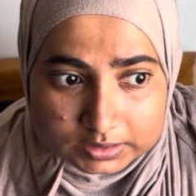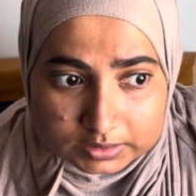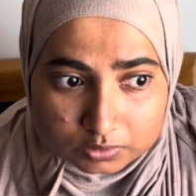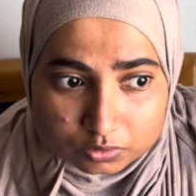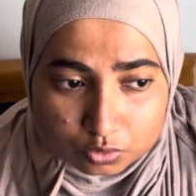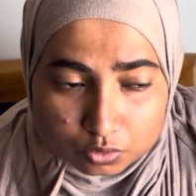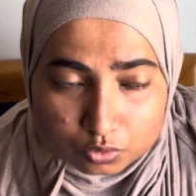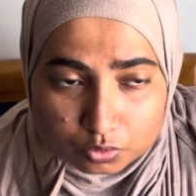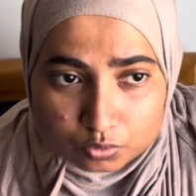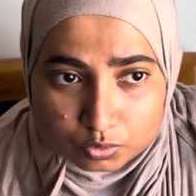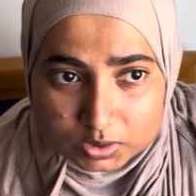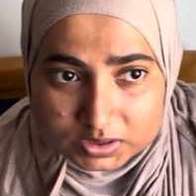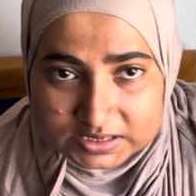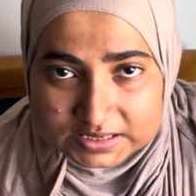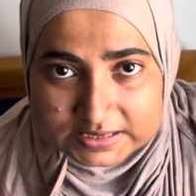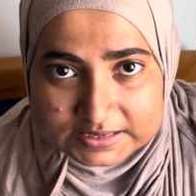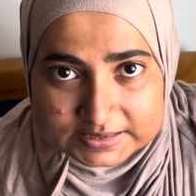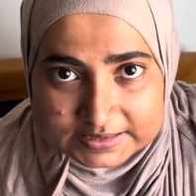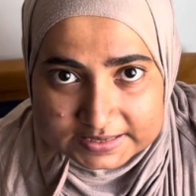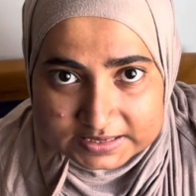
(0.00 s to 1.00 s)
who was
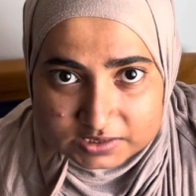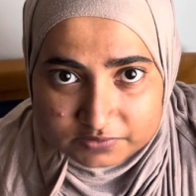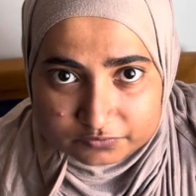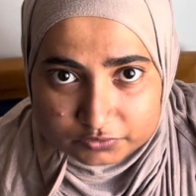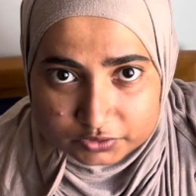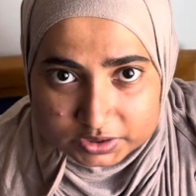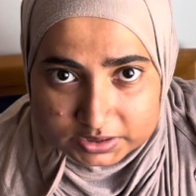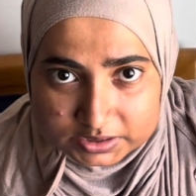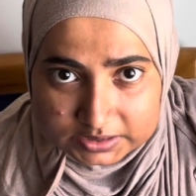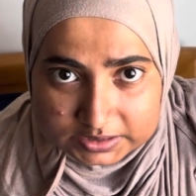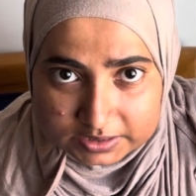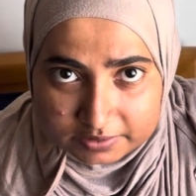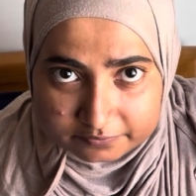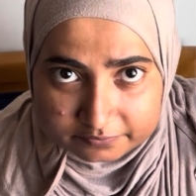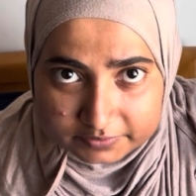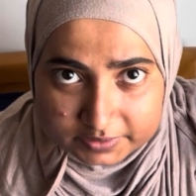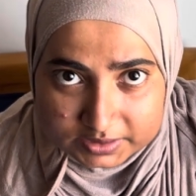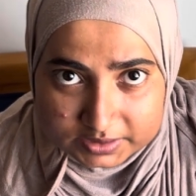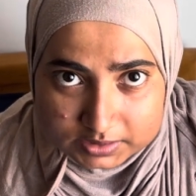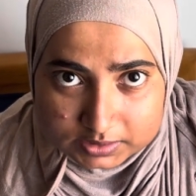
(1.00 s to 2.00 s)
assessed for
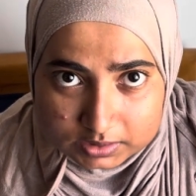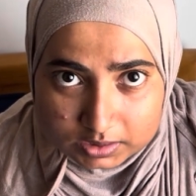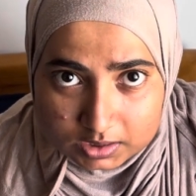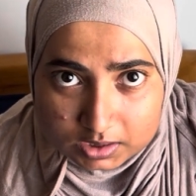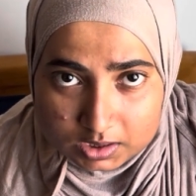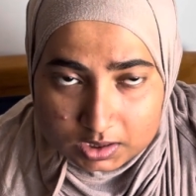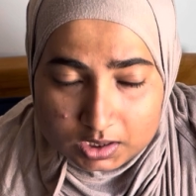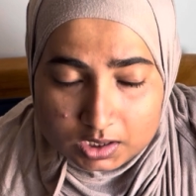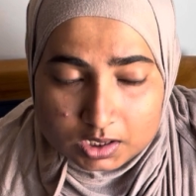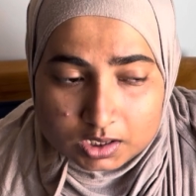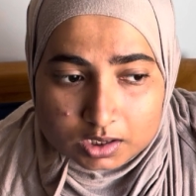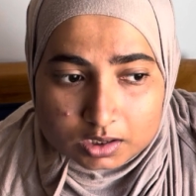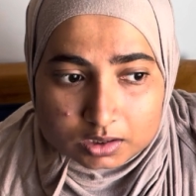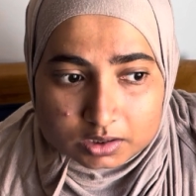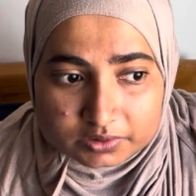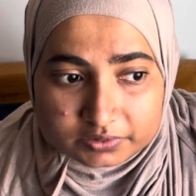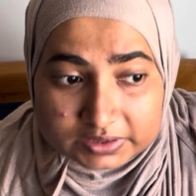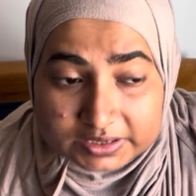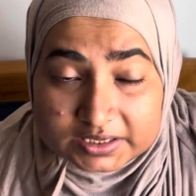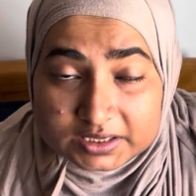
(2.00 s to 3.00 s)
CFS,
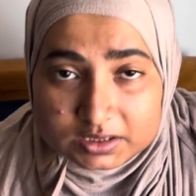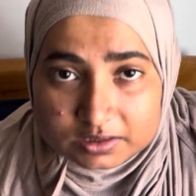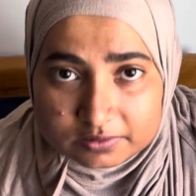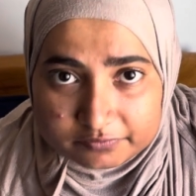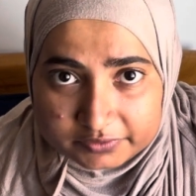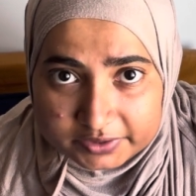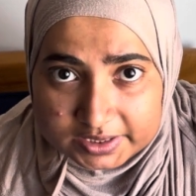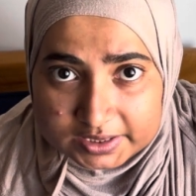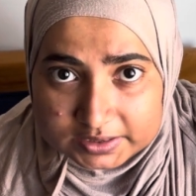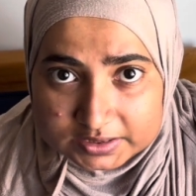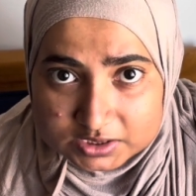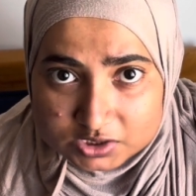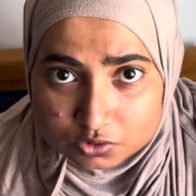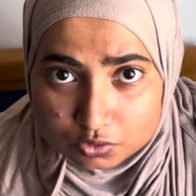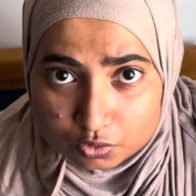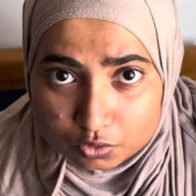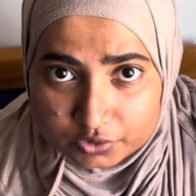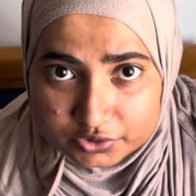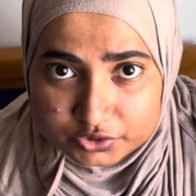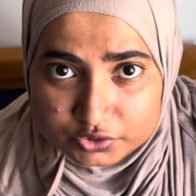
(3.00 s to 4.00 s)
clinical frailty
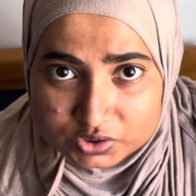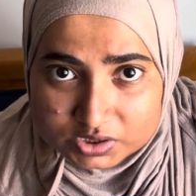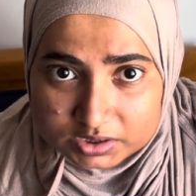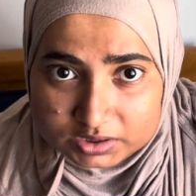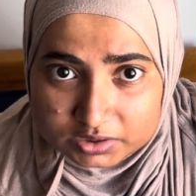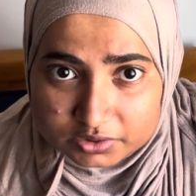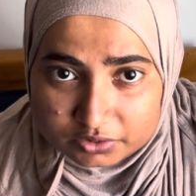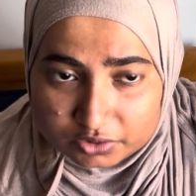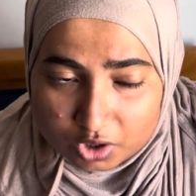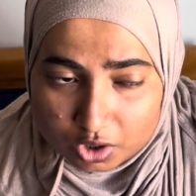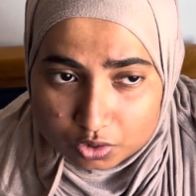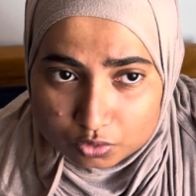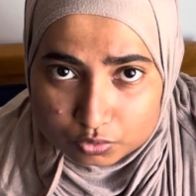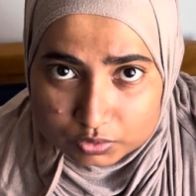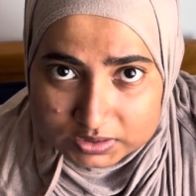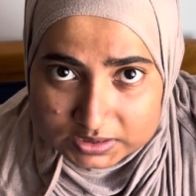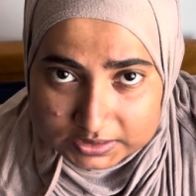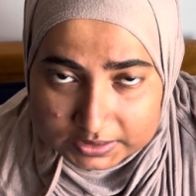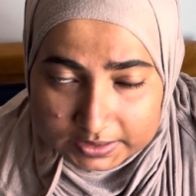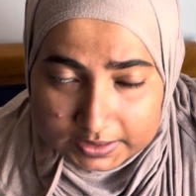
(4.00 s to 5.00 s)
score using the
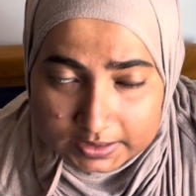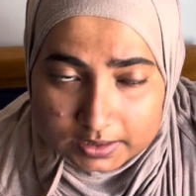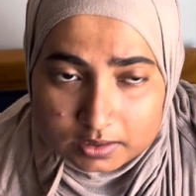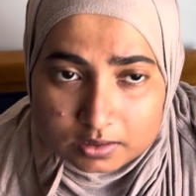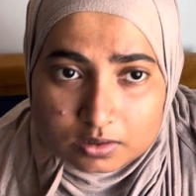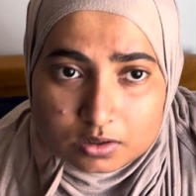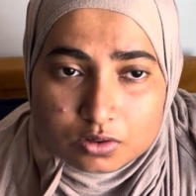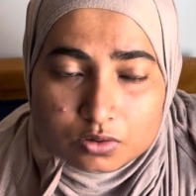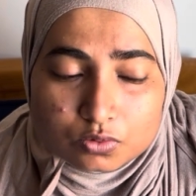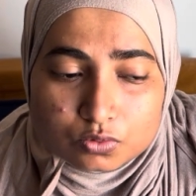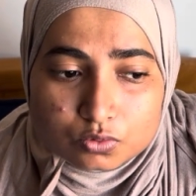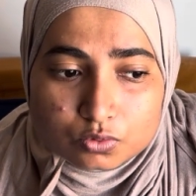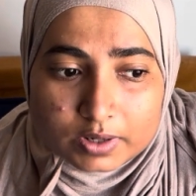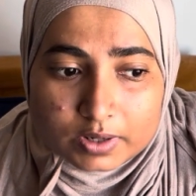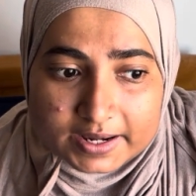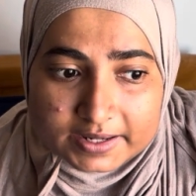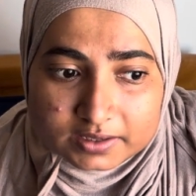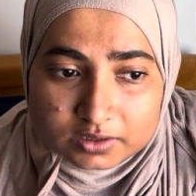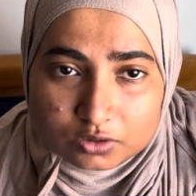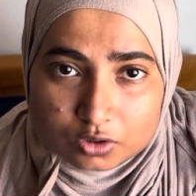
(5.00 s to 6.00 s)
Rockwood scale, who
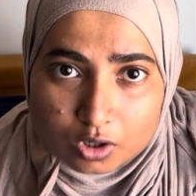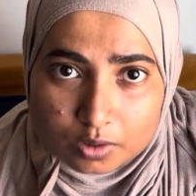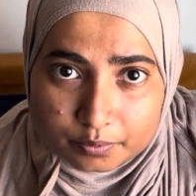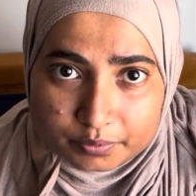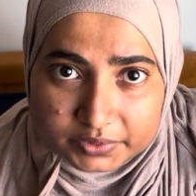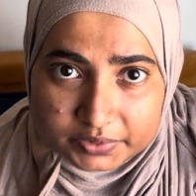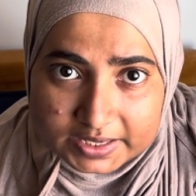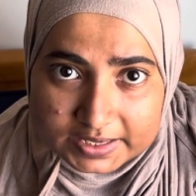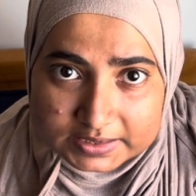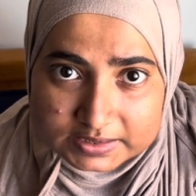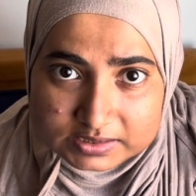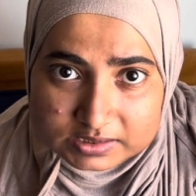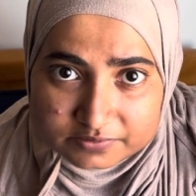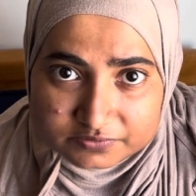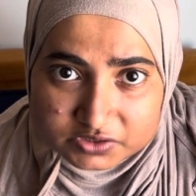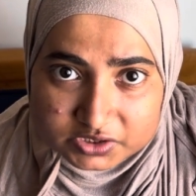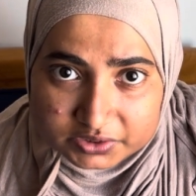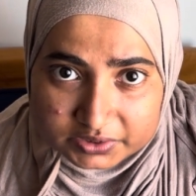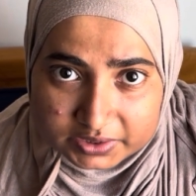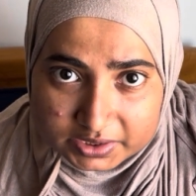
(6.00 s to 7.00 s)
had a comprehensive
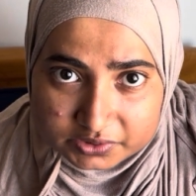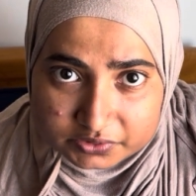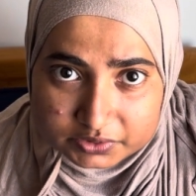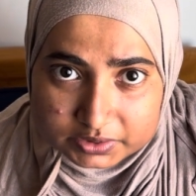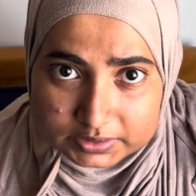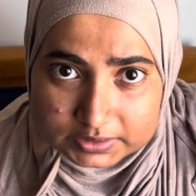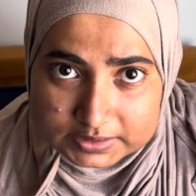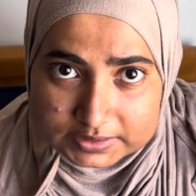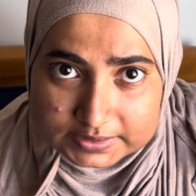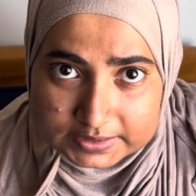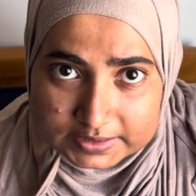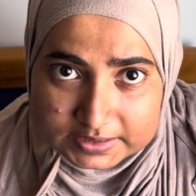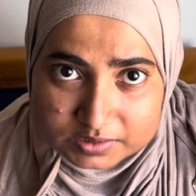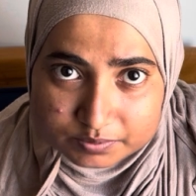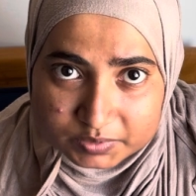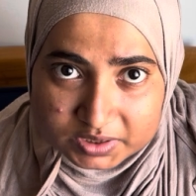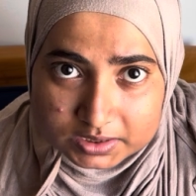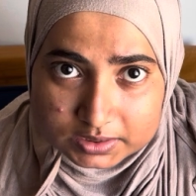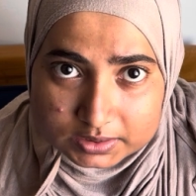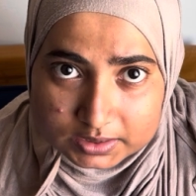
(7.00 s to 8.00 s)
geriatric
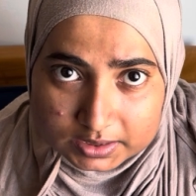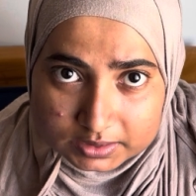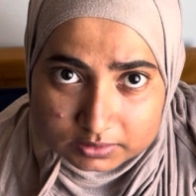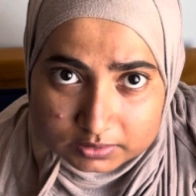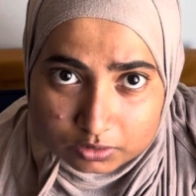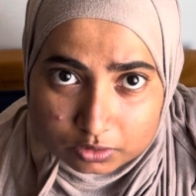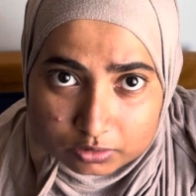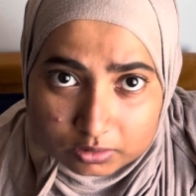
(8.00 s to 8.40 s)
assessment done